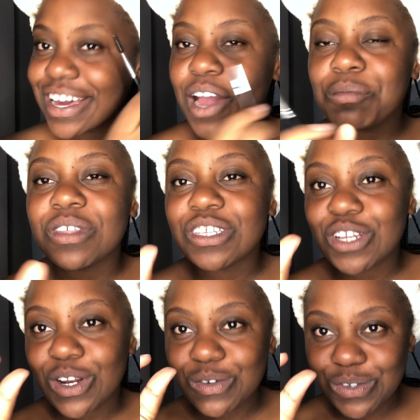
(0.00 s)
I'm this
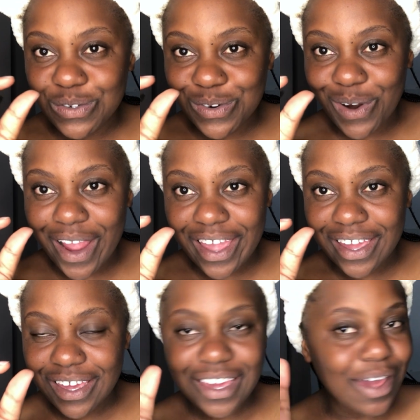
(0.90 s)
close to
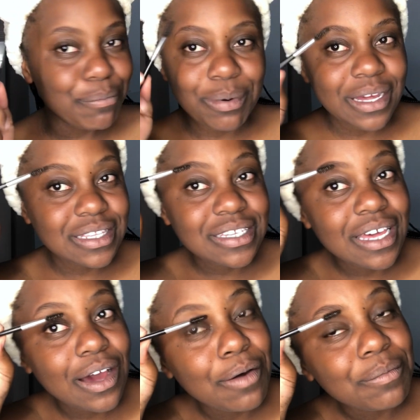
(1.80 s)
crying, but
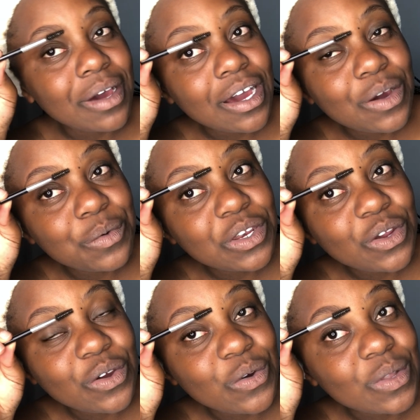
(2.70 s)
we're
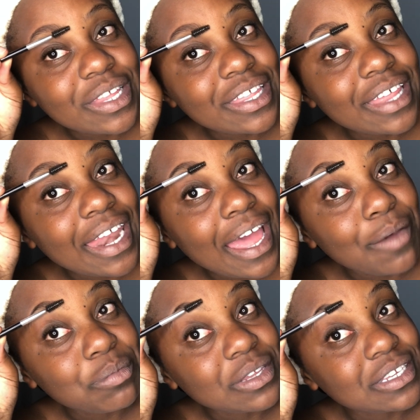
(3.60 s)
not gonna let that
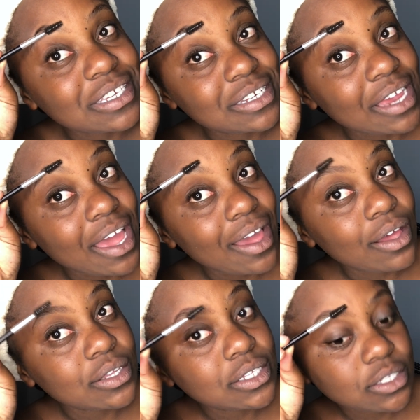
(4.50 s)
happen,
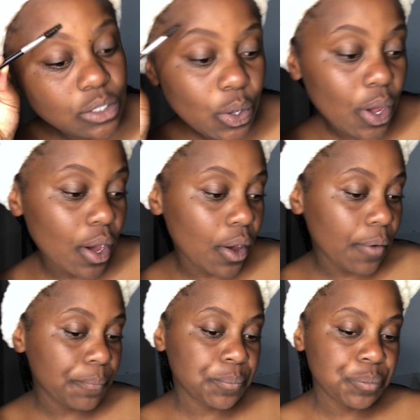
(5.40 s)
child.
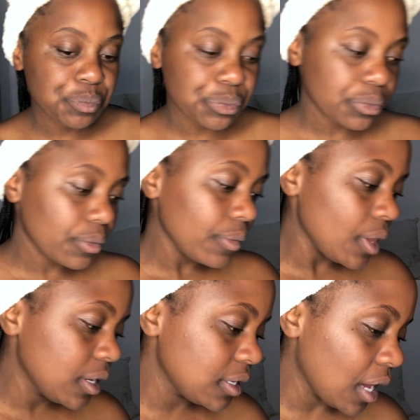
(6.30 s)
So
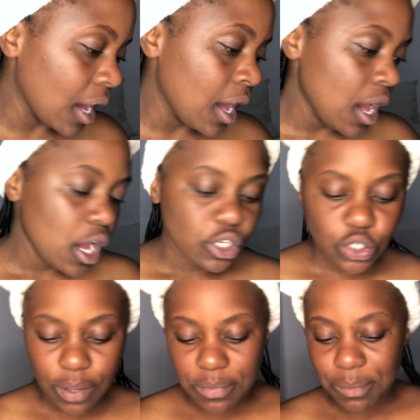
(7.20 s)

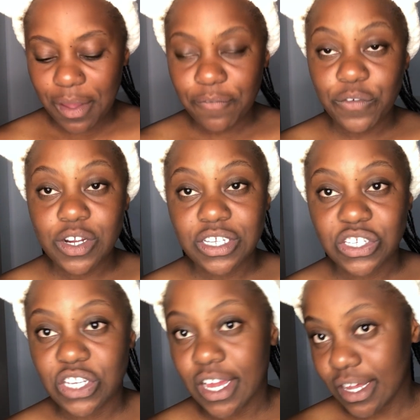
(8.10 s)
so I'm in my
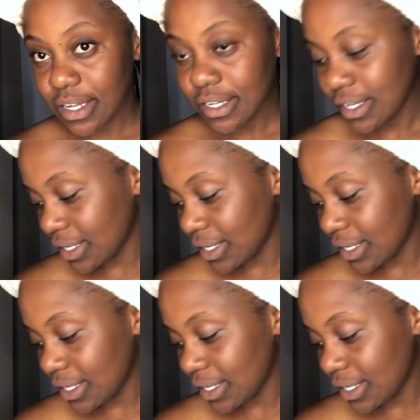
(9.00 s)
first year,